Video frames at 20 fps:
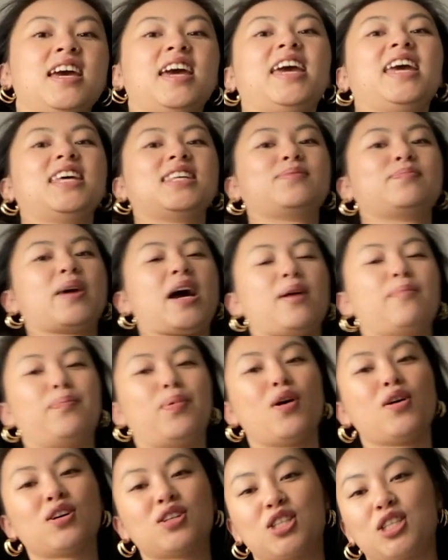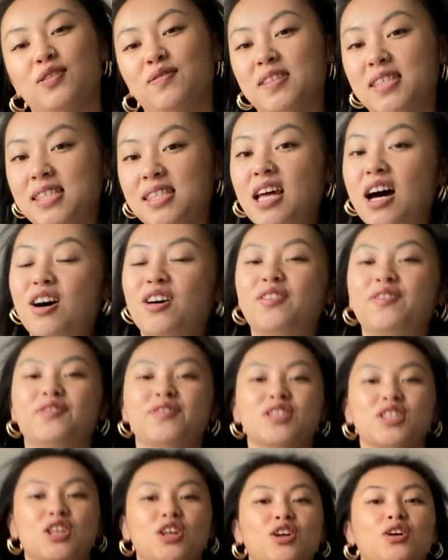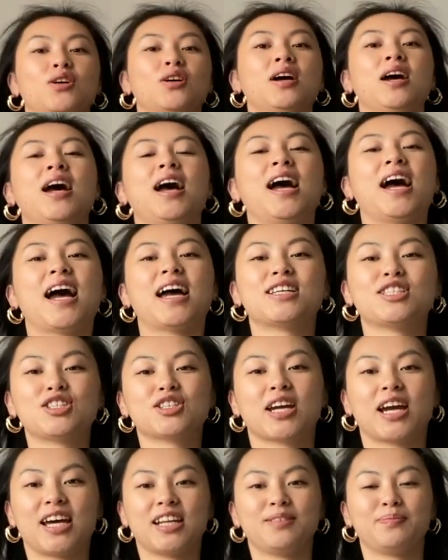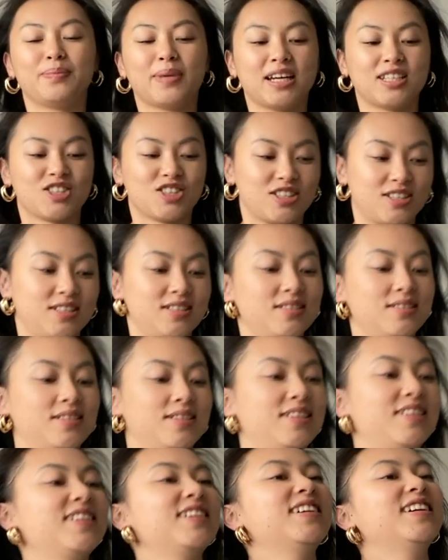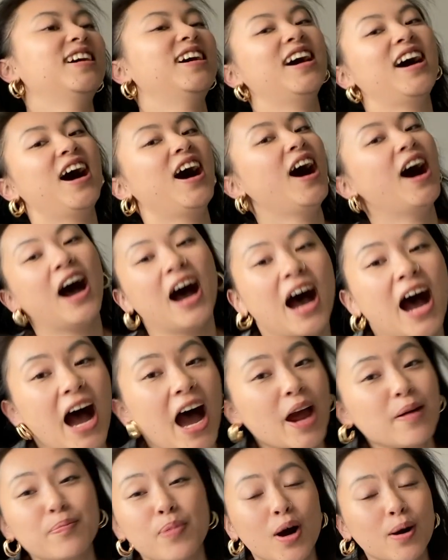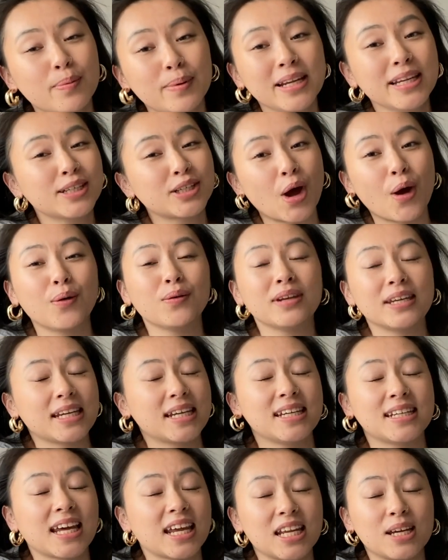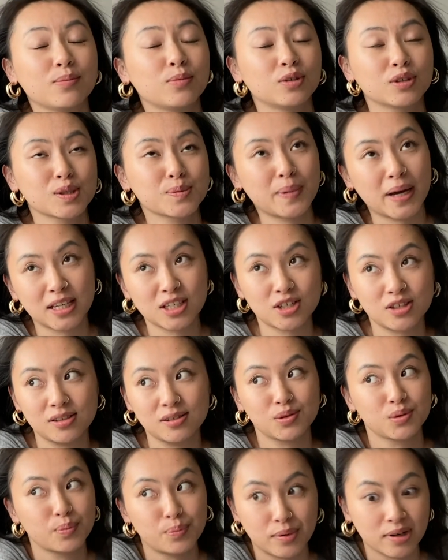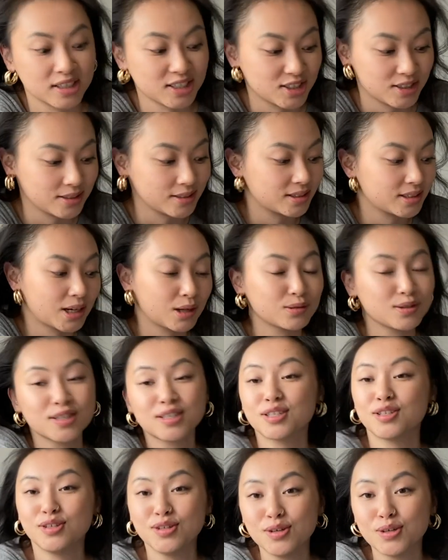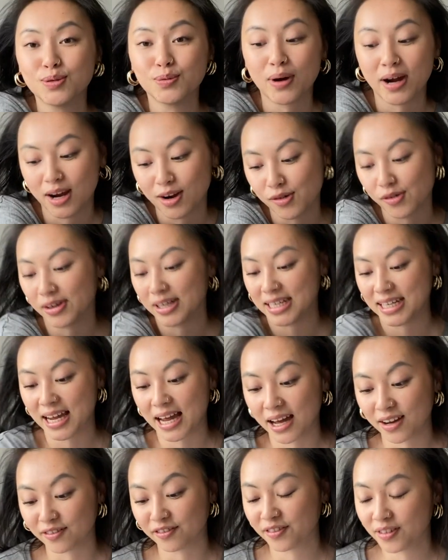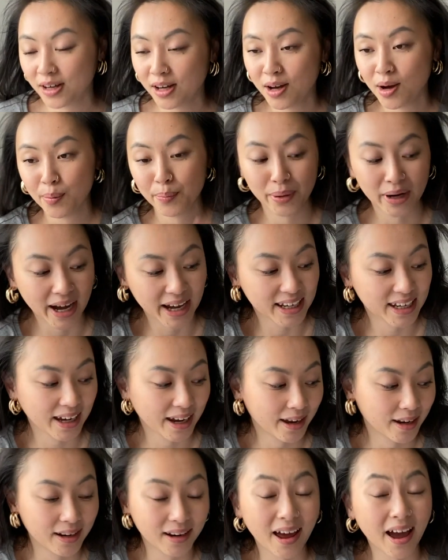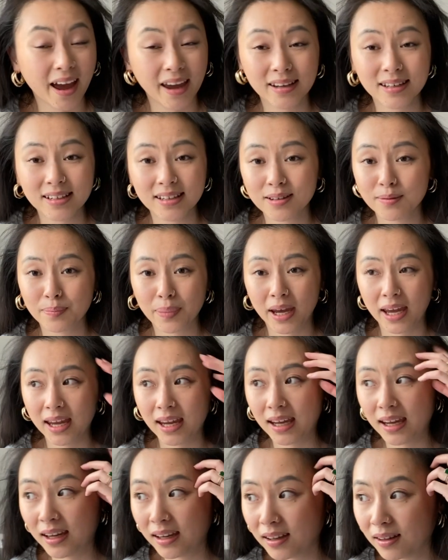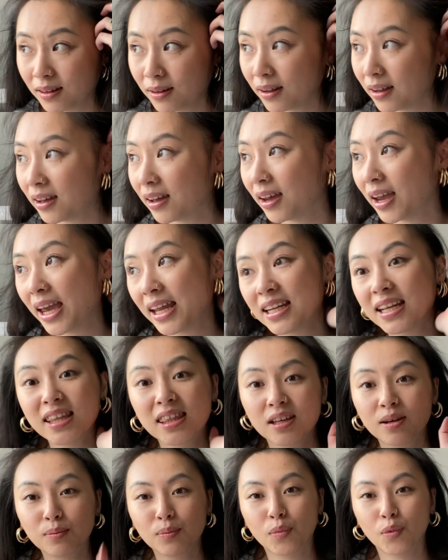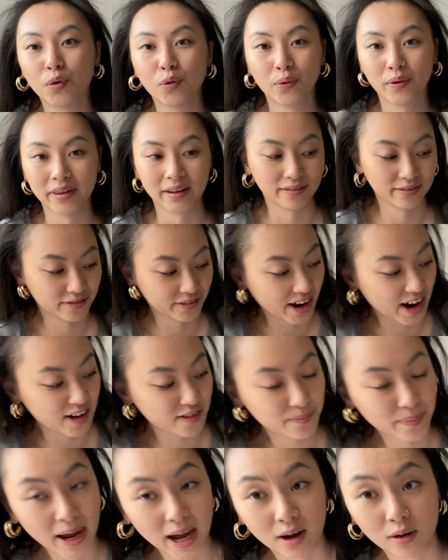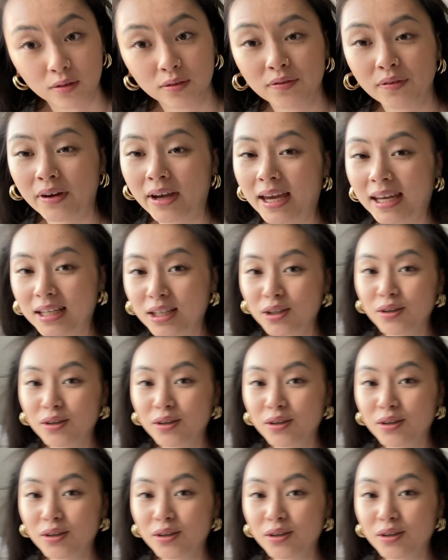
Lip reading: is my box of stuff. So as you can imagine, I probably don't need any more spatulas or brushes. I'll just use what I already have. But again, I didn't pay anything more than £5 for any